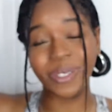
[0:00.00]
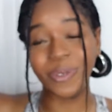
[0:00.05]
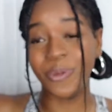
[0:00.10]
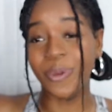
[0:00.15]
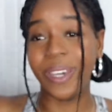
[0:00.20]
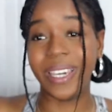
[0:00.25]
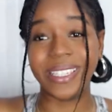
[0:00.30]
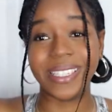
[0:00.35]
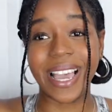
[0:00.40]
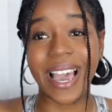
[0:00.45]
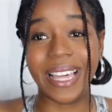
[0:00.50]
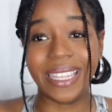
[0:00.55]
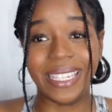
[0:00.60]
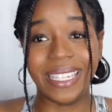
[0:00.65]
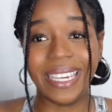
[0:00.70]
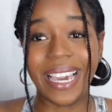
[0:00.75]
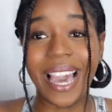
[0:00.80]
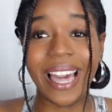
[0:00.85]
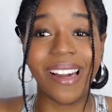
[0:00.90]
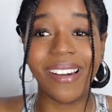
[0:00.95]
somewhere
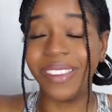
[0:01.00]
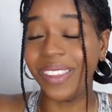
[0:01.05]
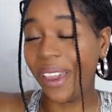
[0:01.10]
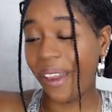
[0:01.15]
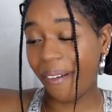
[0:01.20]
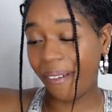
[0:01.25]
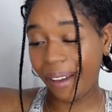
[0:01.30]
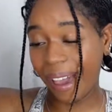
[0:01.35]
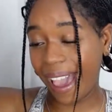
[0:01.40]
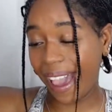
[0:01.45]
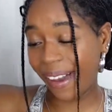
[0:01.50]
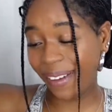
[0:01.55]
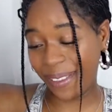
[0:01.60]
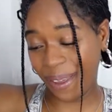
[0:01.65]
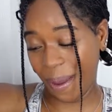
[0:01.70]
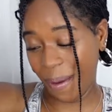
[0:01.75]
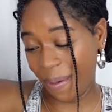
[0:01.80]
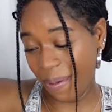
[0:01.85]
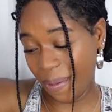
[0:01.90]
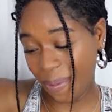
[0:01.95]
exotic. I don't know. I don't
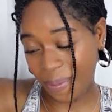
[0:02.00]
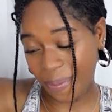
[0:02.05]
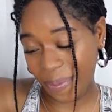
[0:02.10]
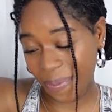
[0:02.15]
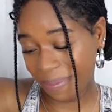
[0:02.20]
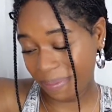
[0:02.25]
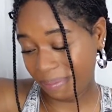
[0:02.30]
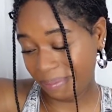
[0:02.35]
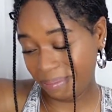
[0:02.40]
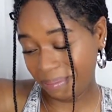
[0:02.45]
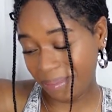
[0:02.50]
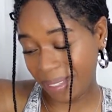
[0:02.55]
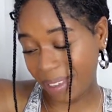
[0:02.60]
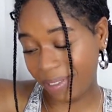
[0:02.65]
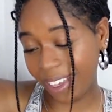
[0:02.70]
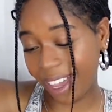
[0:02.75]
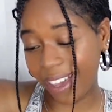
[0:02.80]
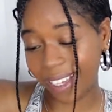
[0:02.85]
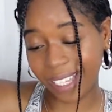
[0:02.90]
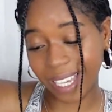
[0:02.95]
know. If
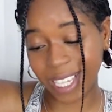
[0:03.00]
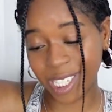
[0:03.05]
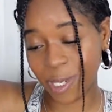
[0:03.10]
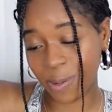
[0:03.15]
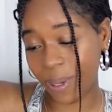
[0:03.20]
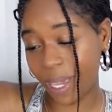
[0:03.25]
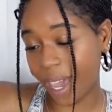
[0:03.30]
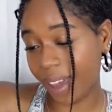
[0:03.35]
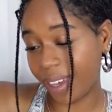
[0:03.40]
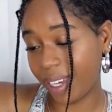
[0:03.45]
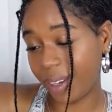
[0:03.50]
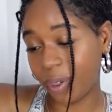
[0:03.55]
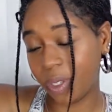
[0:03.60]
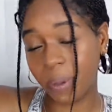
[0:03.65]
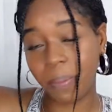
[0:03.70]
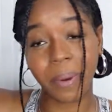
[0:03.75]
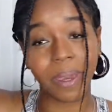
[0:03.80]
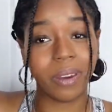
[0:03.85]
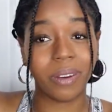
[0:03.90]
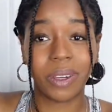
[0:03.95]
y'all catch me out here in
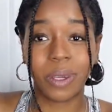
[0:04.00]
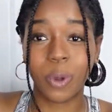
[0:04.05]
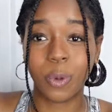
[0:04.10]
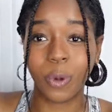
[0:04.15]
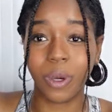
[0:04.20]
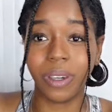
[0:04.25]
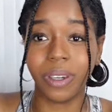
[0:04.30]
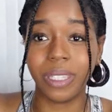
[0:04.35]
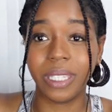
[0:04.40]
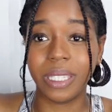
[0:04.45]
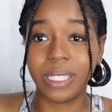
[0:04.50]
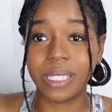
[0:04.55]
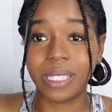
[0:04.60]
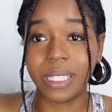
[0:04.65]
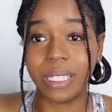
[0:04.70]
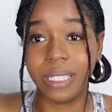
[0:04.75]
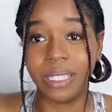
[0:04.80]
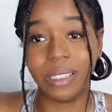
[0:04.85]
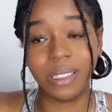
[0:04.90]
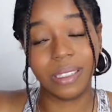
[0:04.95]
America wearing this,
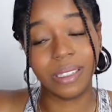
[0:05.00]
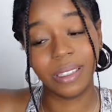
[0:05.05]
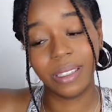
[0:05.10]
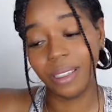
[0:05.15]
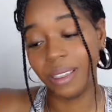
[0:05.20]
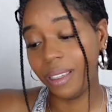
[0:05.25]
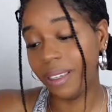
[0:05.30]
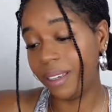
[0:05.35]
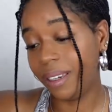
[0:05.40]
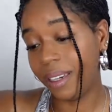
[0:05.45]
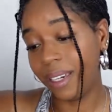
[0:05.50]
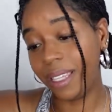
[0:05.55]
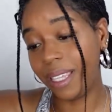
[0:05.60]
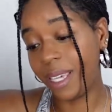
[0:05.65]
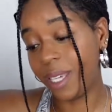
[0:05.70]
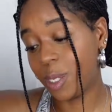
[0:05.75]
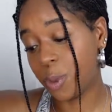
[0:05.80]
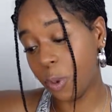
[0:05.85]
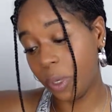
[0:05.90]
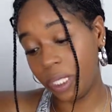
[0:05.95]
then it
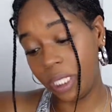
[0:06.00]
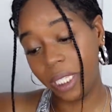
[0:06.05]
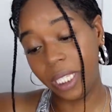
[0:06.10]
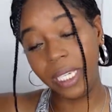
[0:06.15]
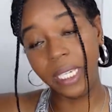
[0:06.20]
is what it